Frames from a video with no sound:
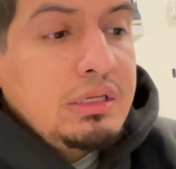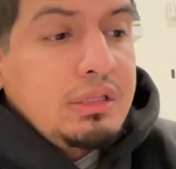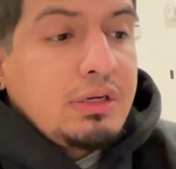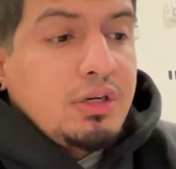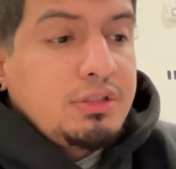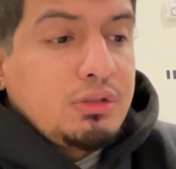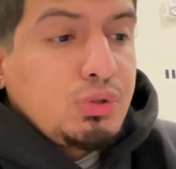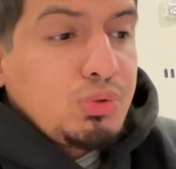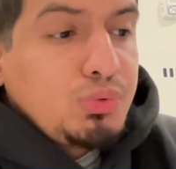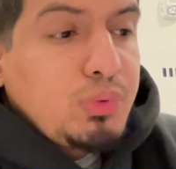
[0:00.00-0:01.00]
They call it the
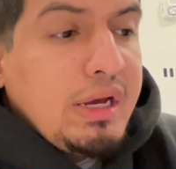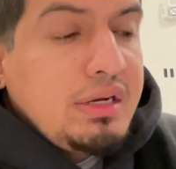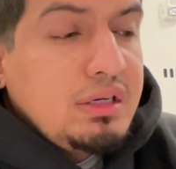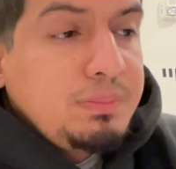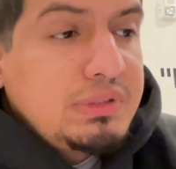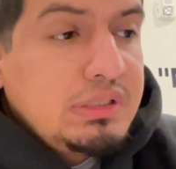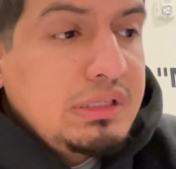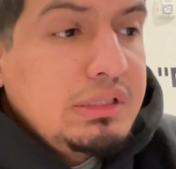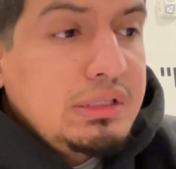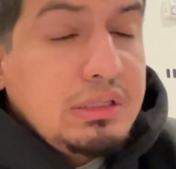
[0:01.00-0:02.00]
True Red and
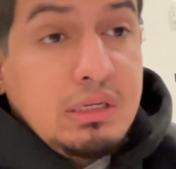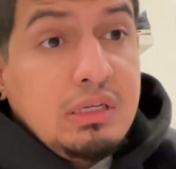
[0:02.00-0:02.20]
Obsidian.